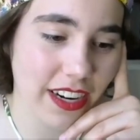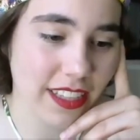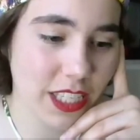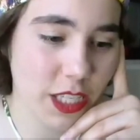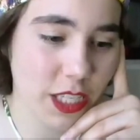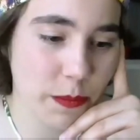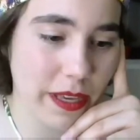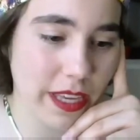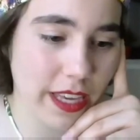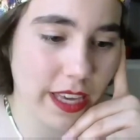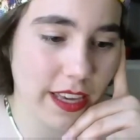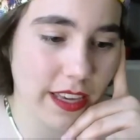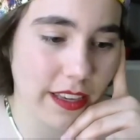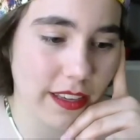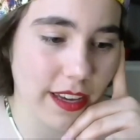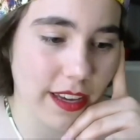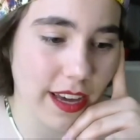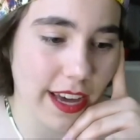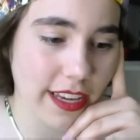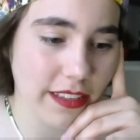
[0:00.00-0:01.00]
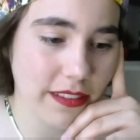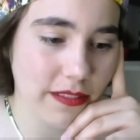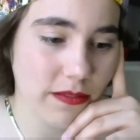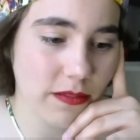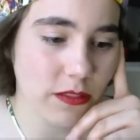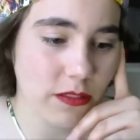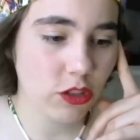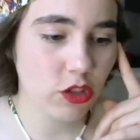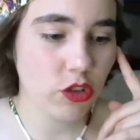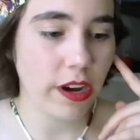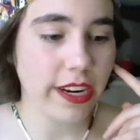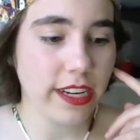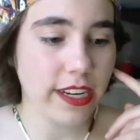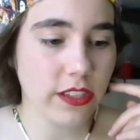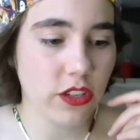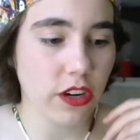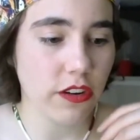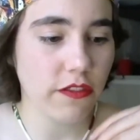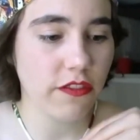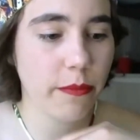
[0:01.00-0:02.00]
speaking, I try to
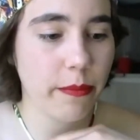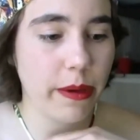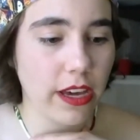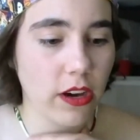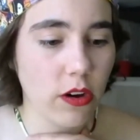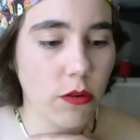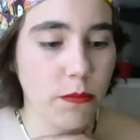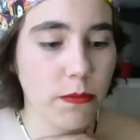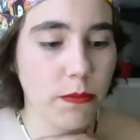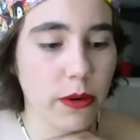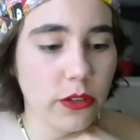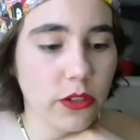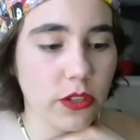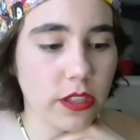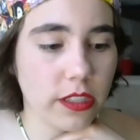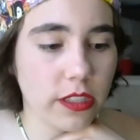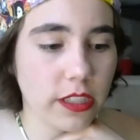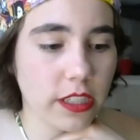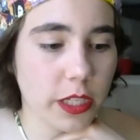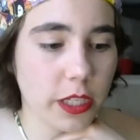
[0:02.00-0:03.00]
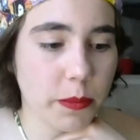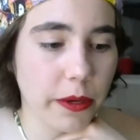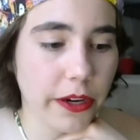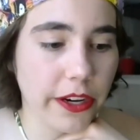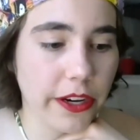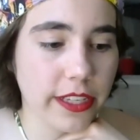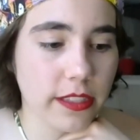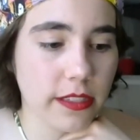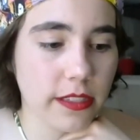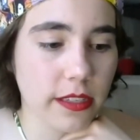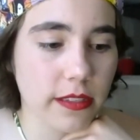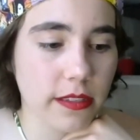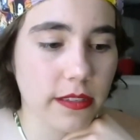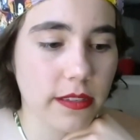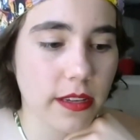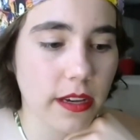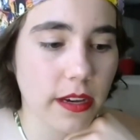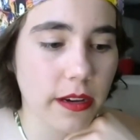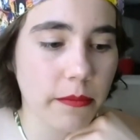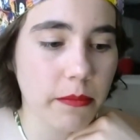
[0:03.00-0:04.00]
start from my own personal
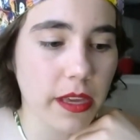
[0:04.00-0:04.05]
experiences,